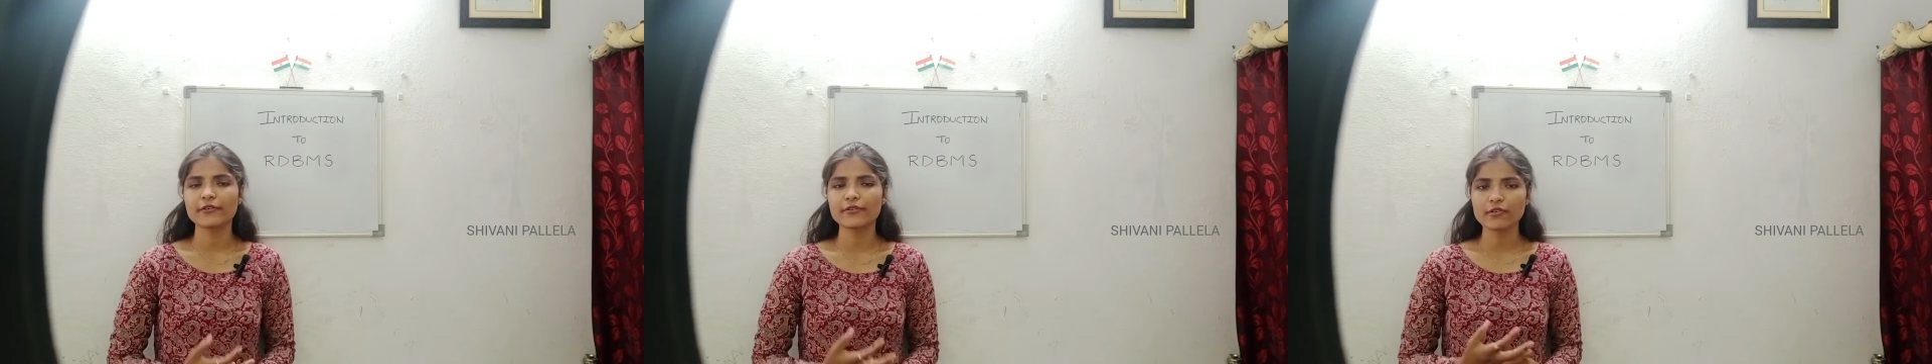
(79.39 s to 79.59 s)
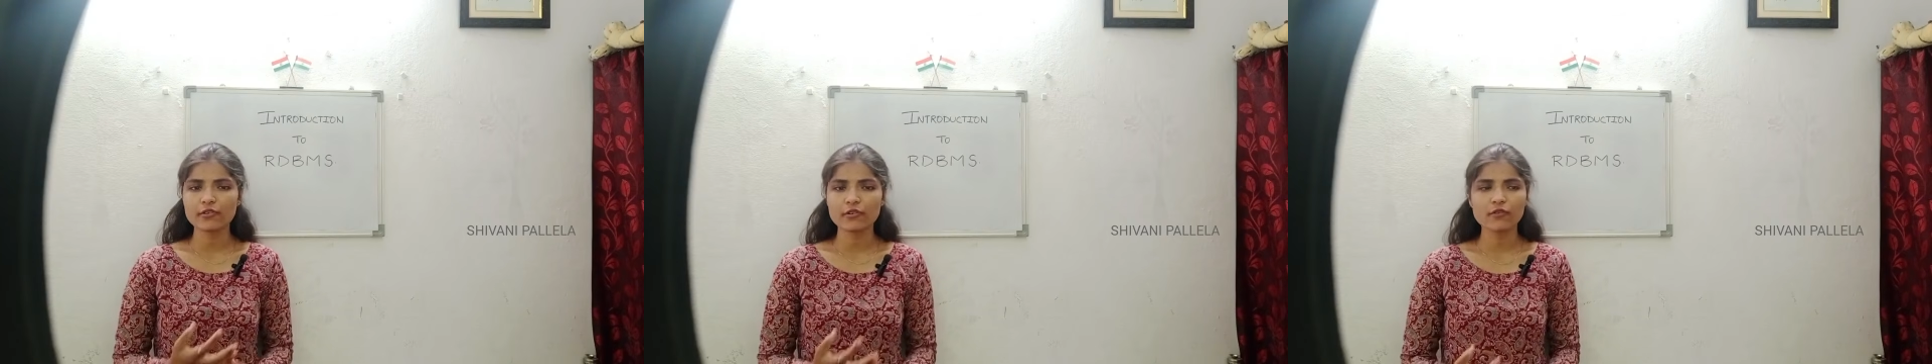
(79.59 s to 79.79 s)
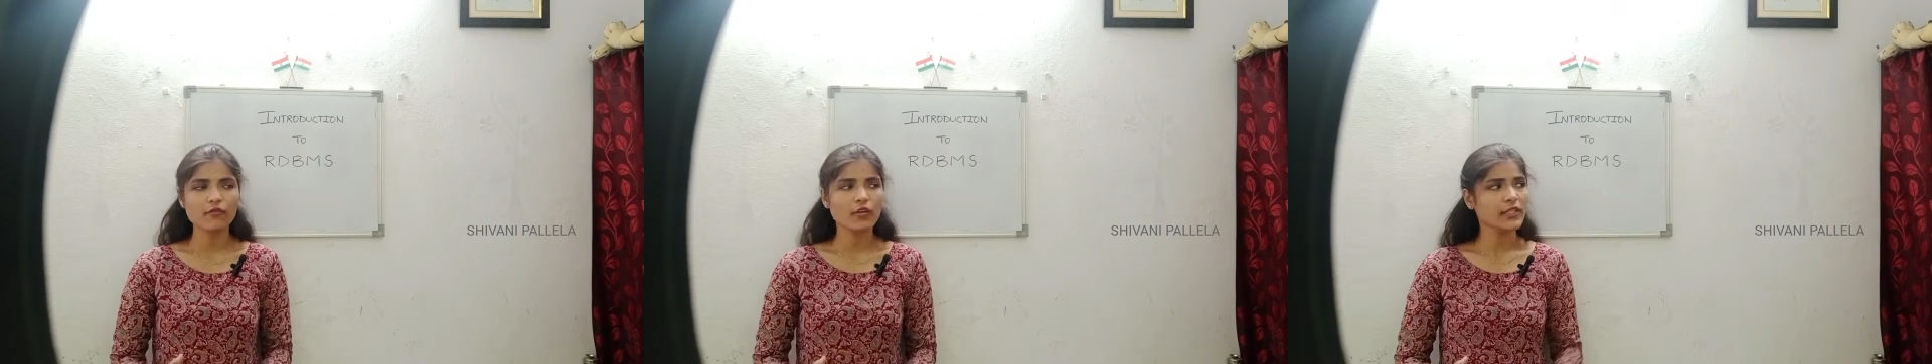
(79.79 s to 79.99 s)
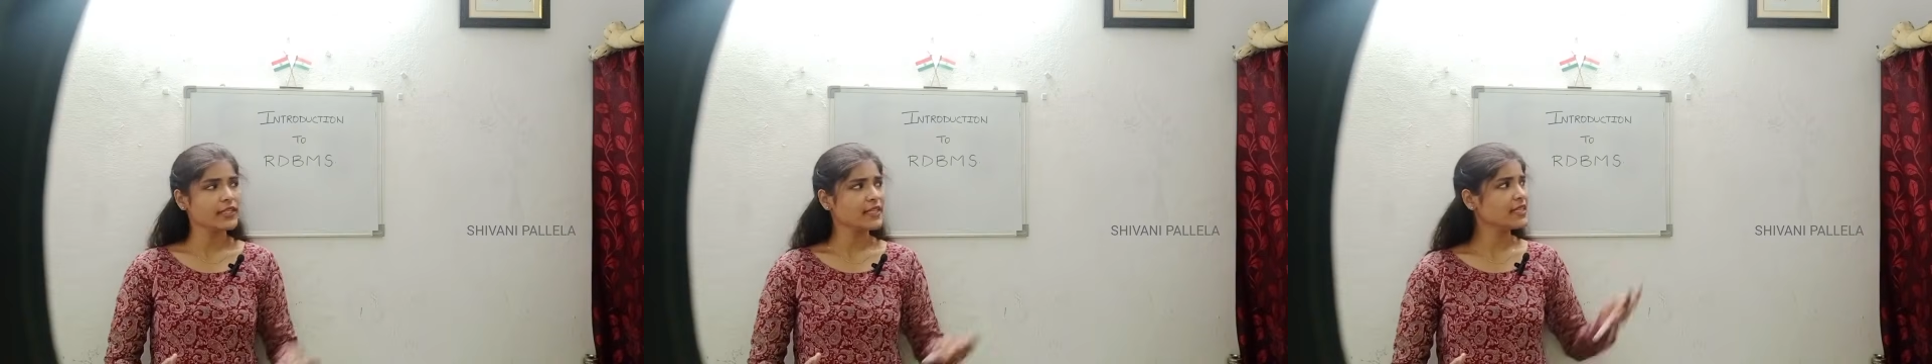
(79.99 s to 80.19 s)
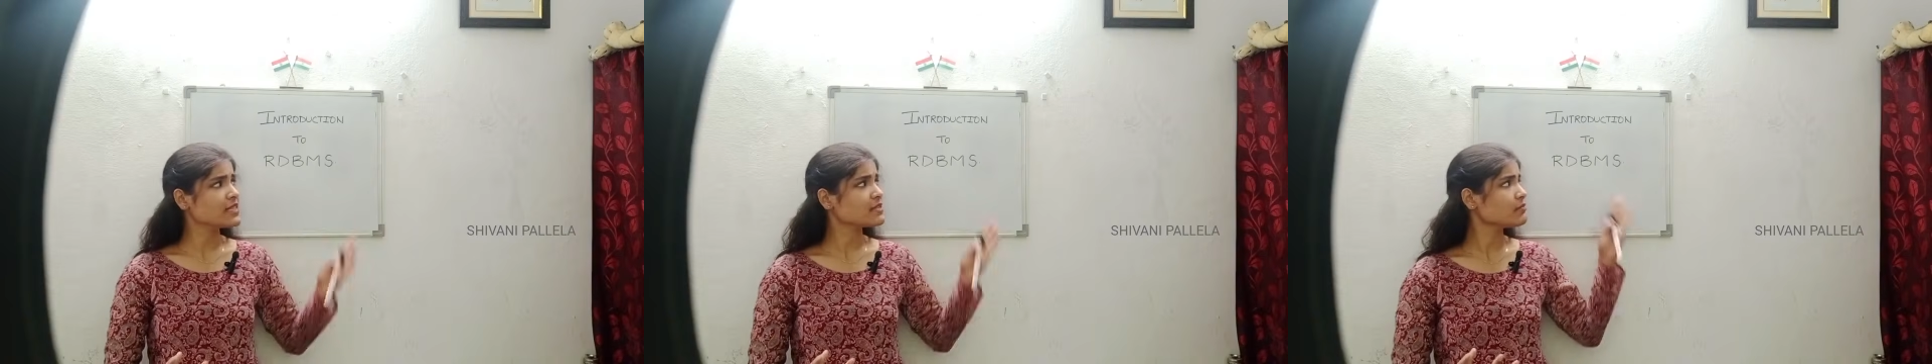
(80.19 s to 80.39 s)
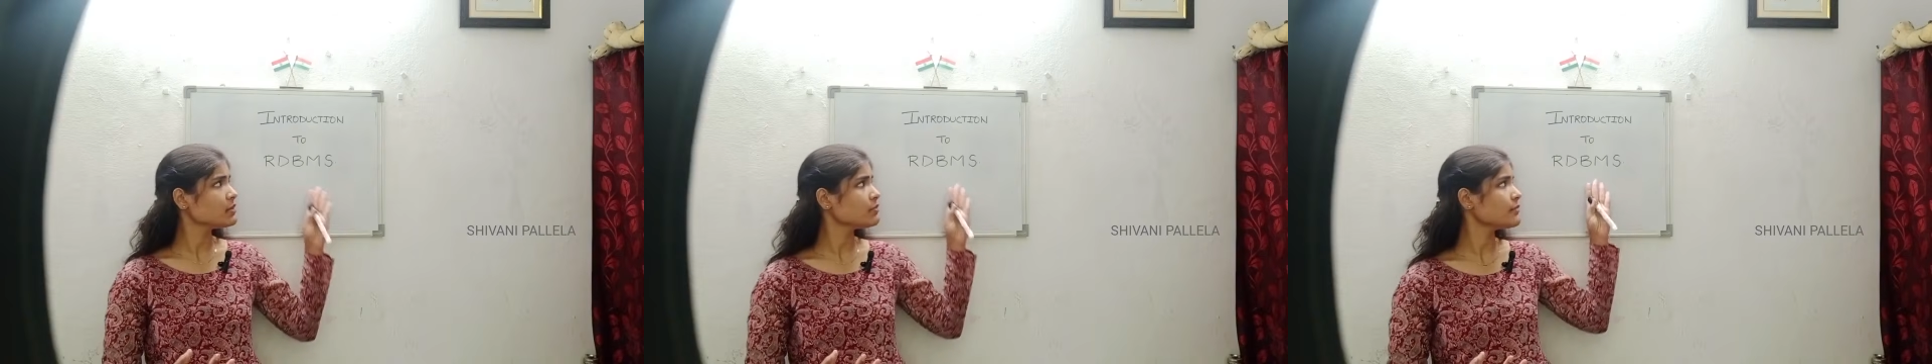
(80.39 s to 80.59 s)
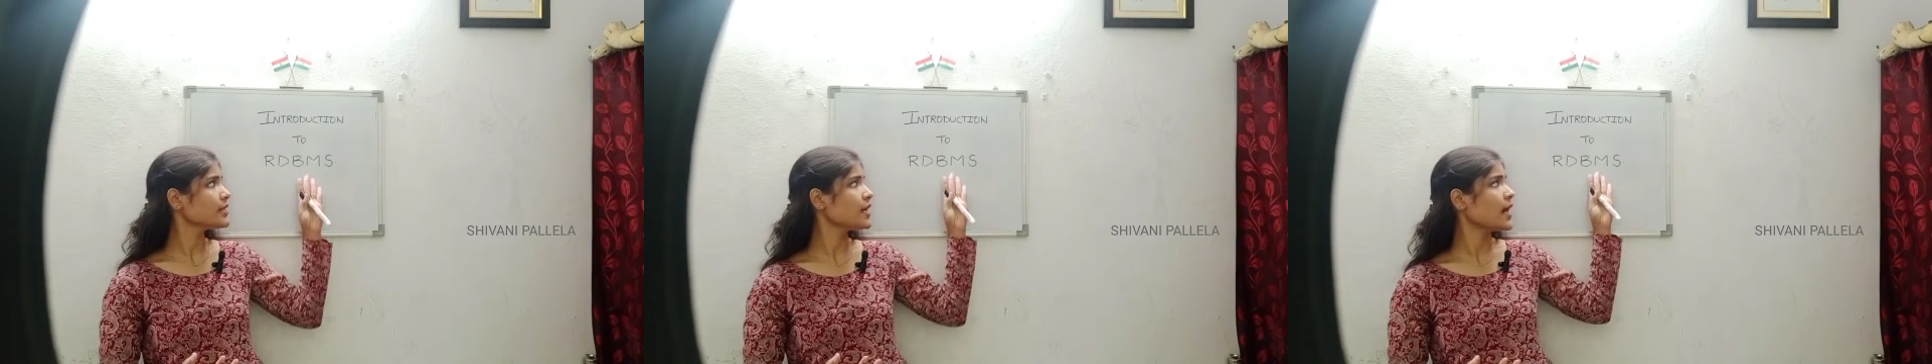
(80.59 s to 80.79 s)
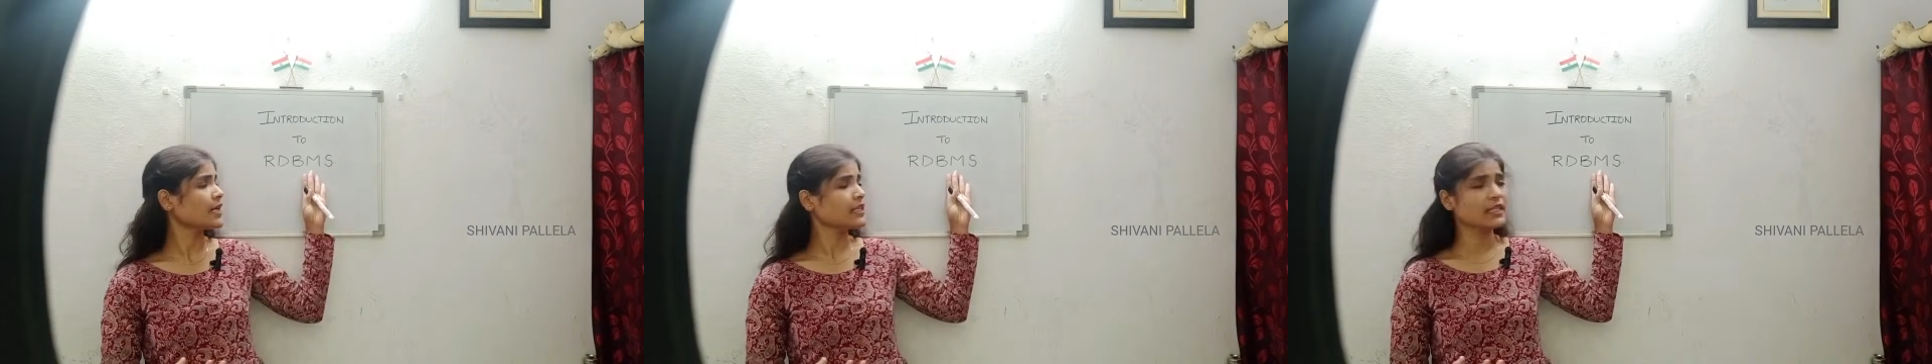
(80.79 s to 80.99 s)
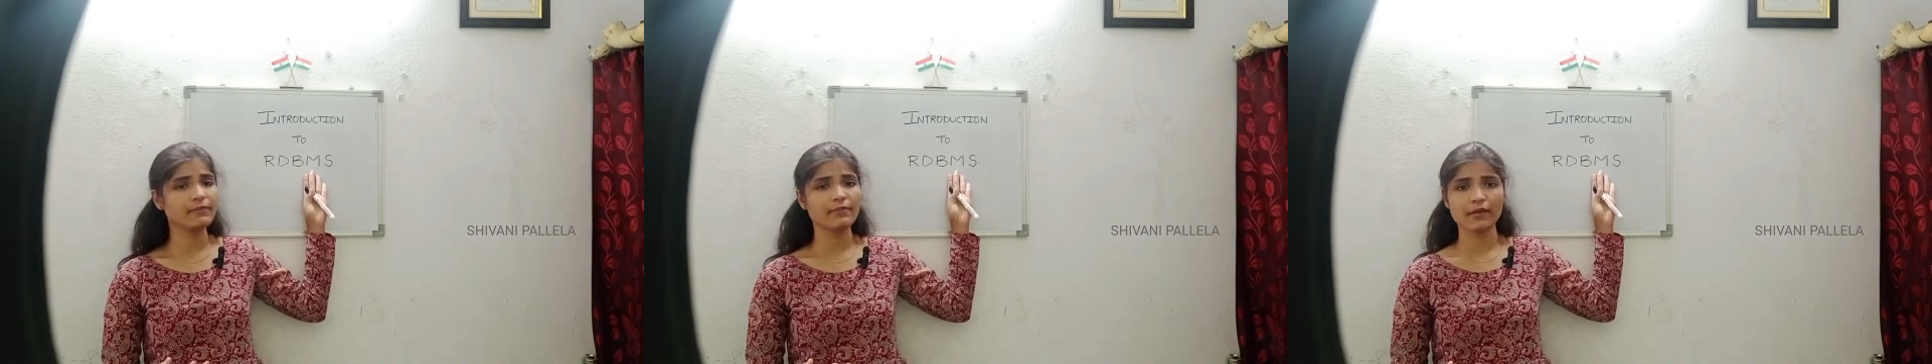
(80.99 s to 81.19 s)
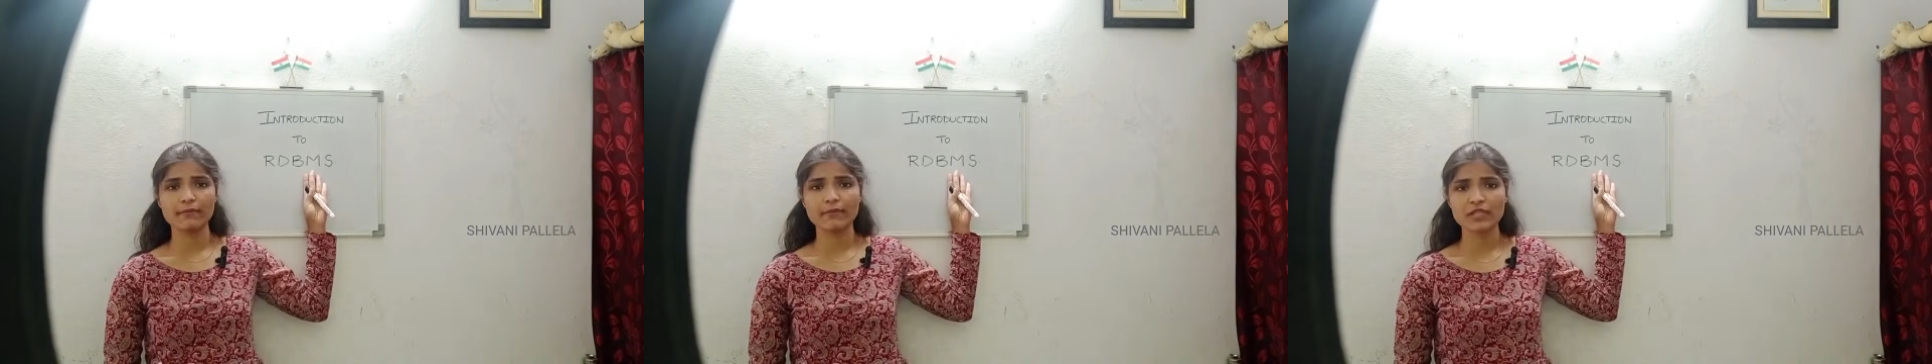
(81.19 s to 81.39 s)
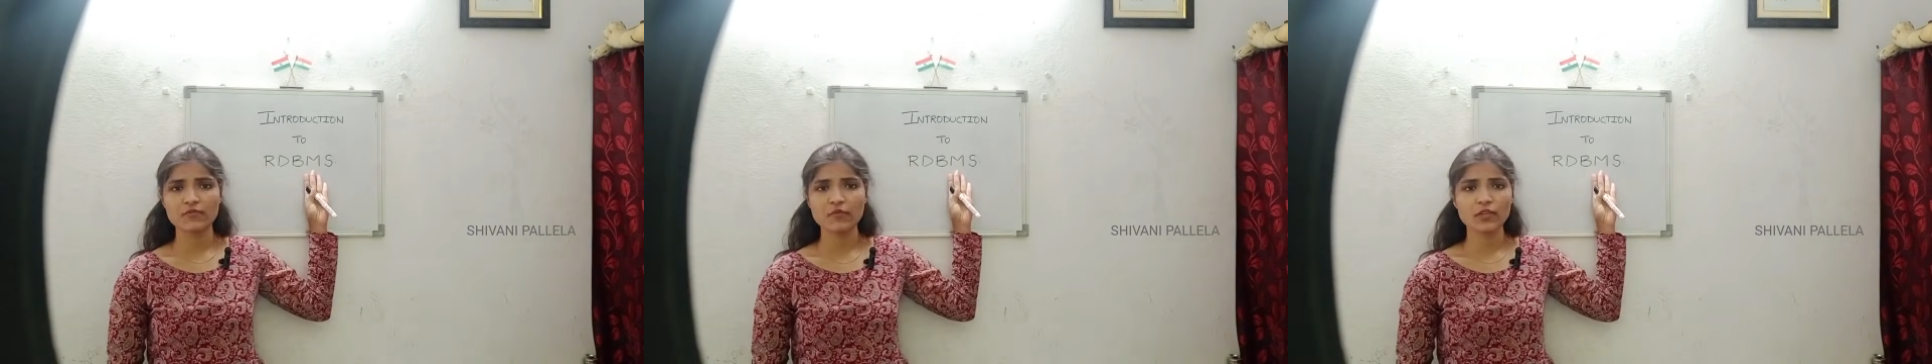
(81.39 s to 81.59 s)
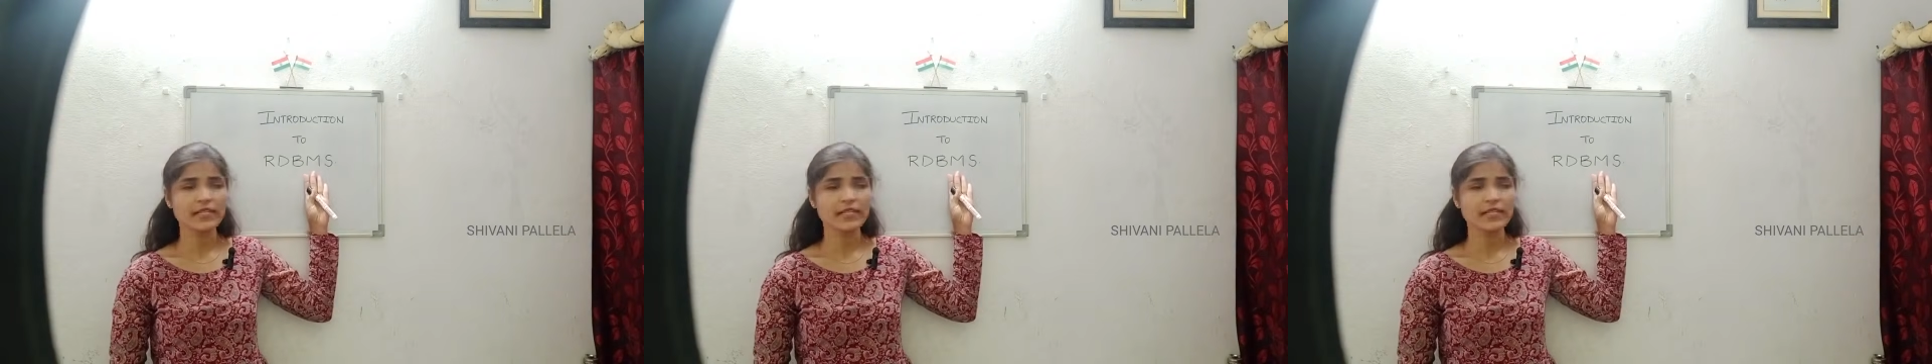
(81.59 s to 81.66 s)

you should know what is mean by Rdbms,